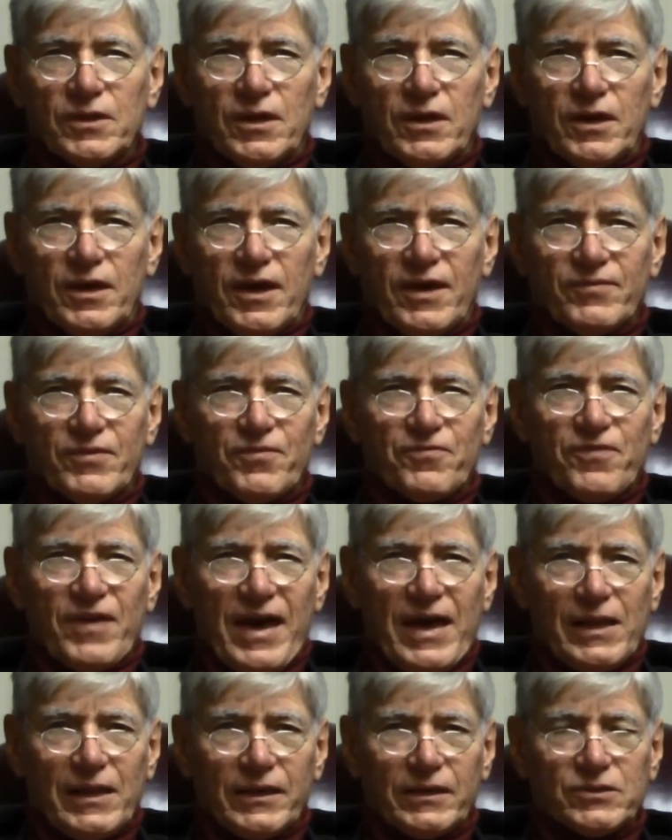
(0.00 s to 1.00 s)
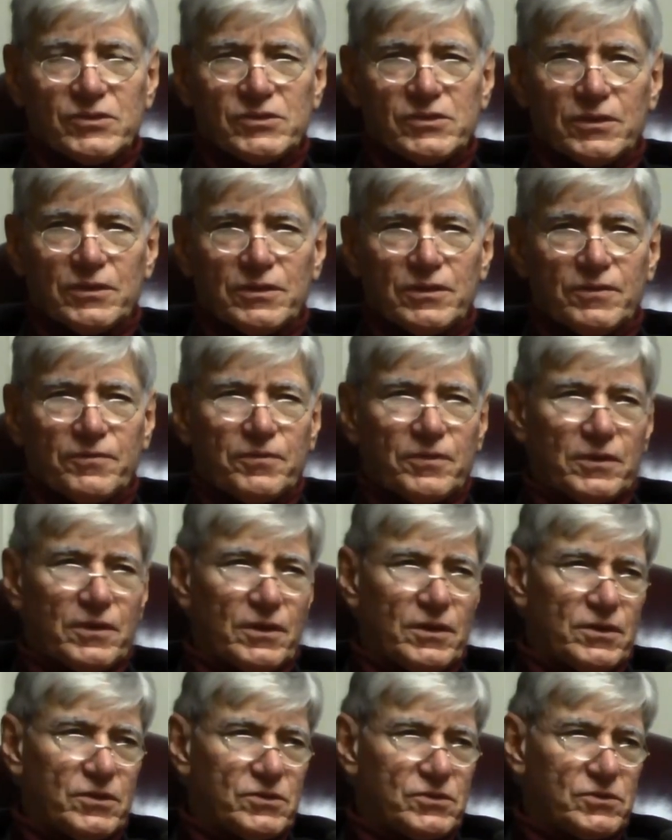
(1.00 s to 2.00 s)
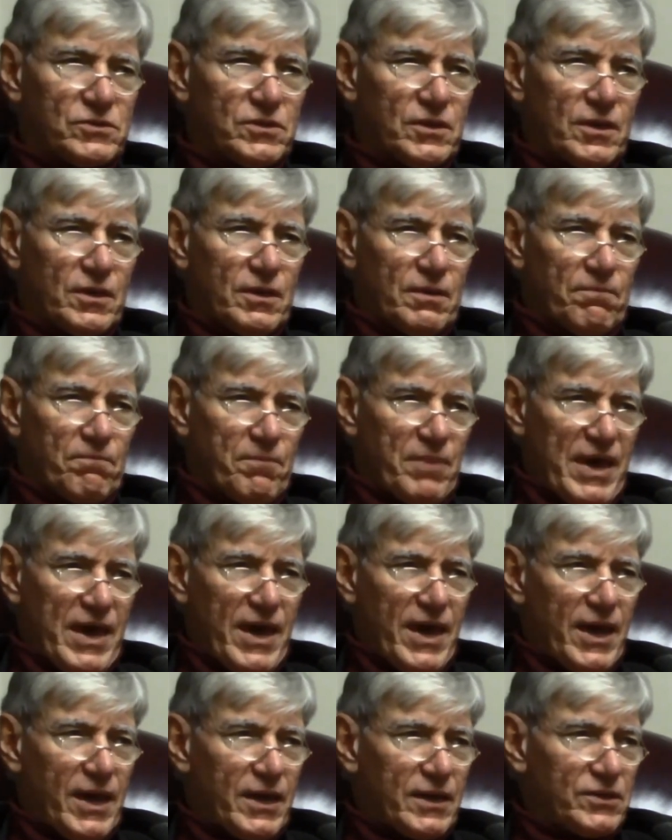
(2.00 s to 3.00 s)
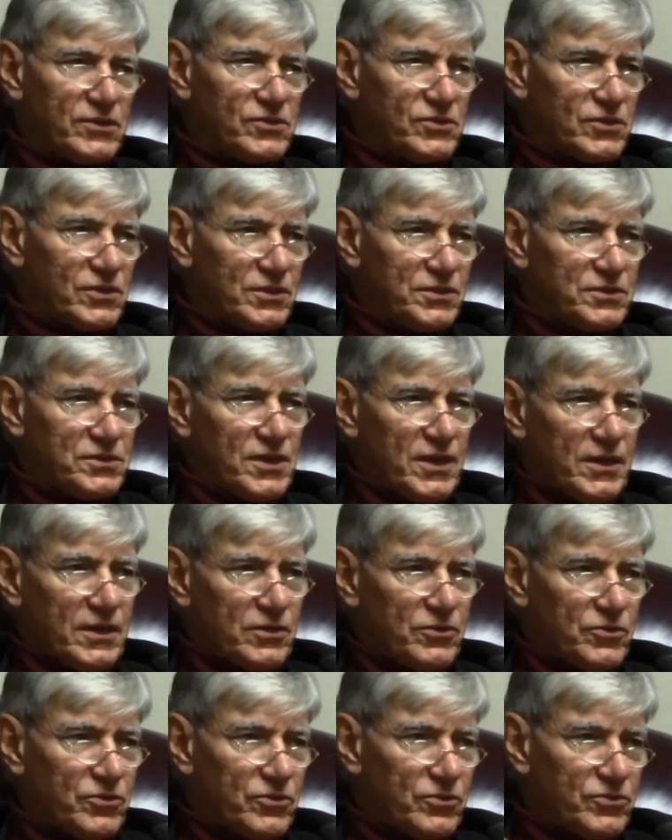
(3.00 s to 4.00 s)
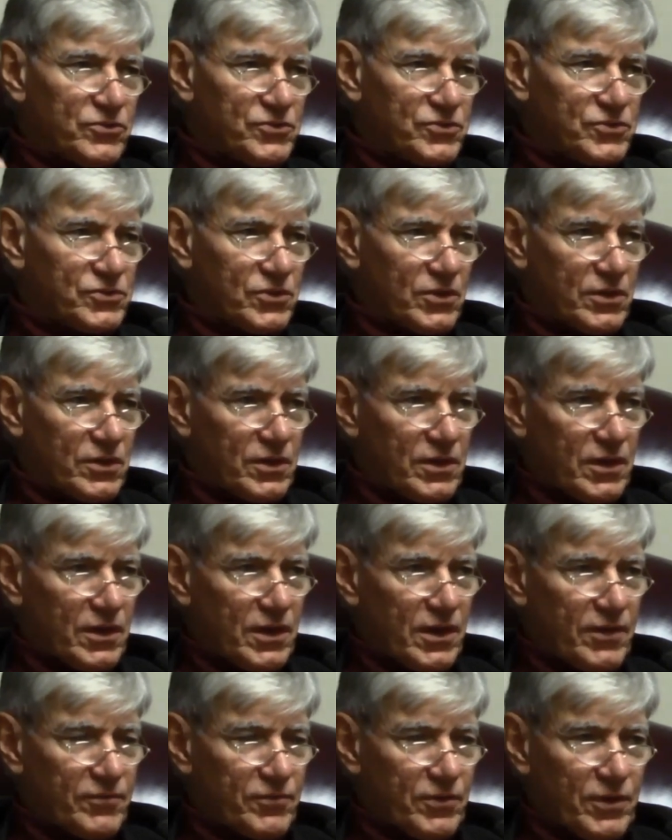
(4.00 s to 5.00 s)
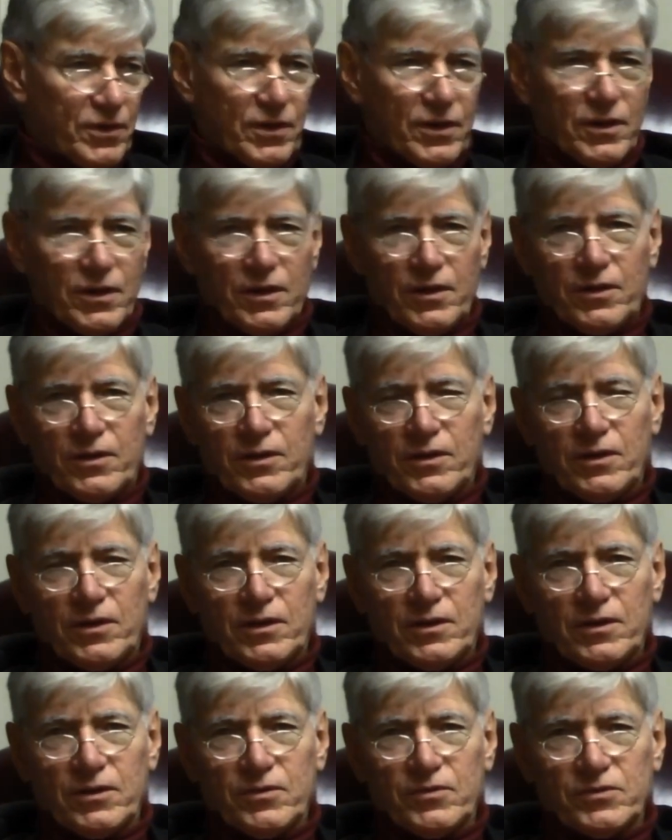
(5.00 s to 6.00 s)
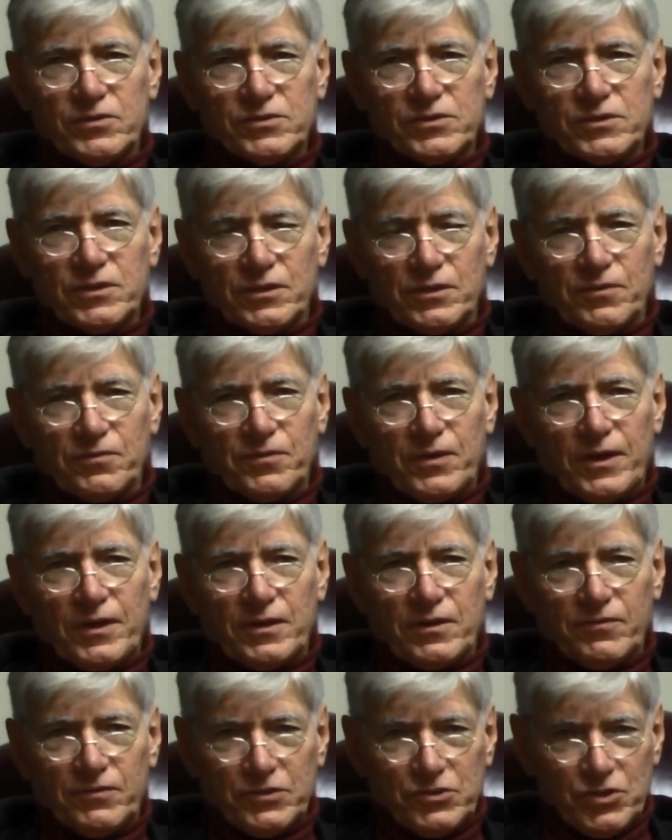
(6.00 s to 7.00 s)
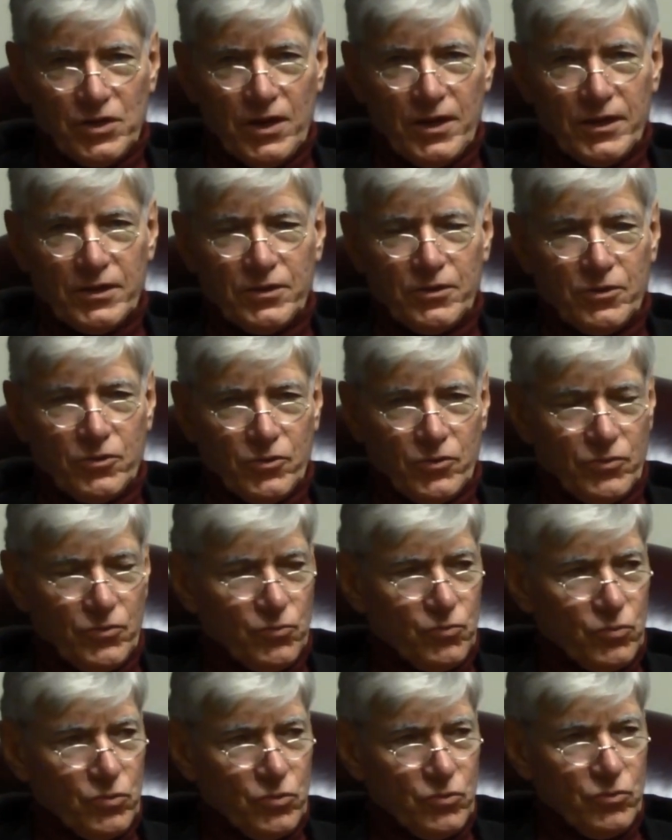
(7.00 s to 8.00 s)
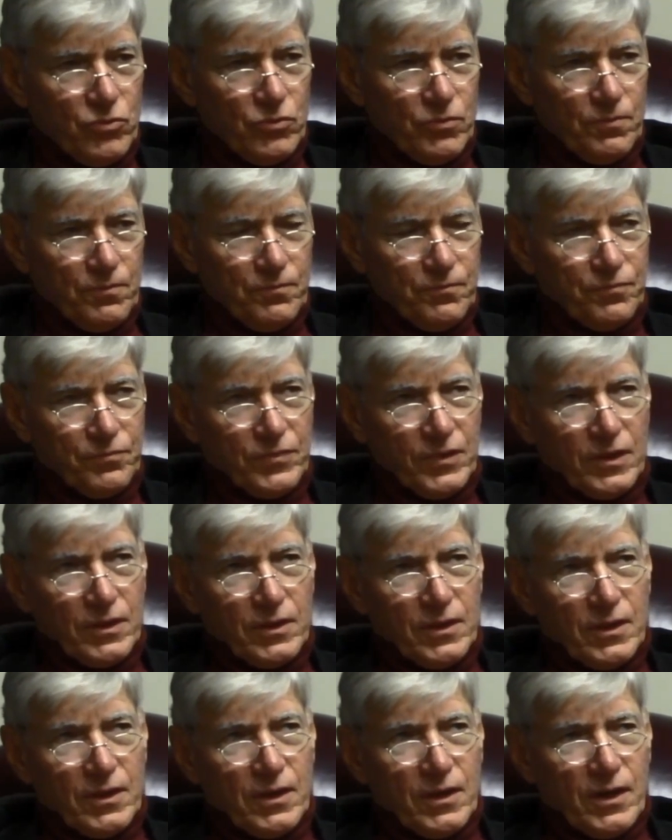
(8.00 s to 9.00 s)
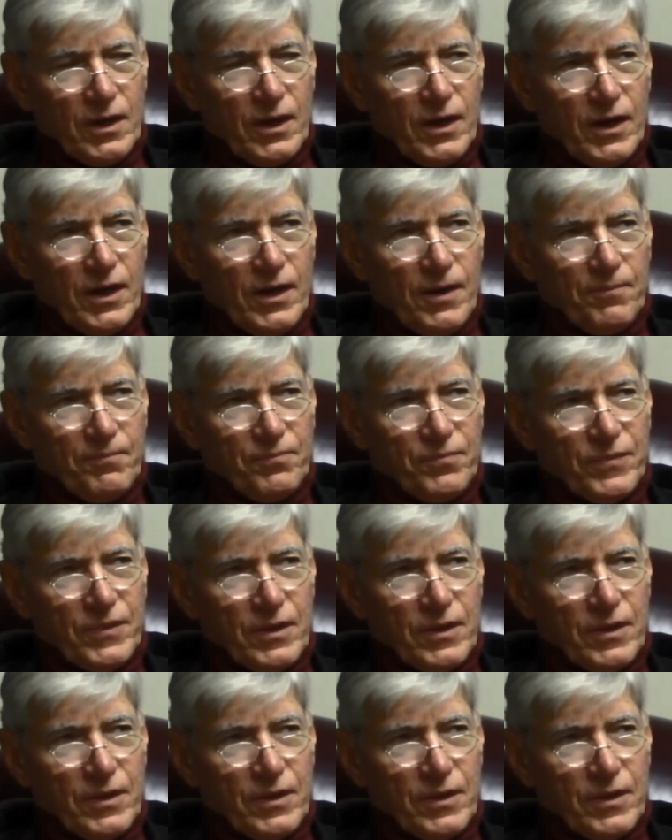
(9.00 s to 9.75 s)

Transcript: uh, have a phallic significance. Bags, containers uh, have a, a, signify the vagina or the womb. Um,